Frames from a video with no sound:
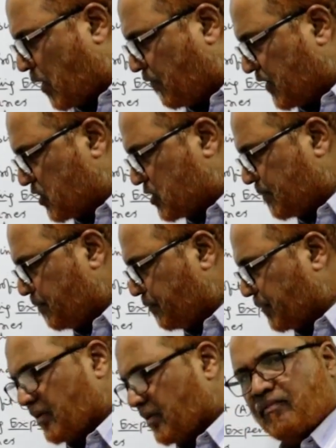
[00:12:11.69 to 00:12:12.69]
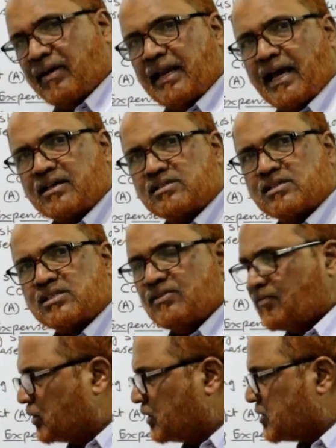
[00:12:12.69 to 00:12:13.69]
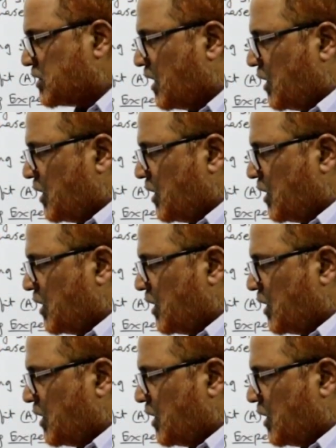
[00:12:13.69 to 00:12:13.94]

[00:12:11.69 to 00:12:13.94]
profit, 1,64,000.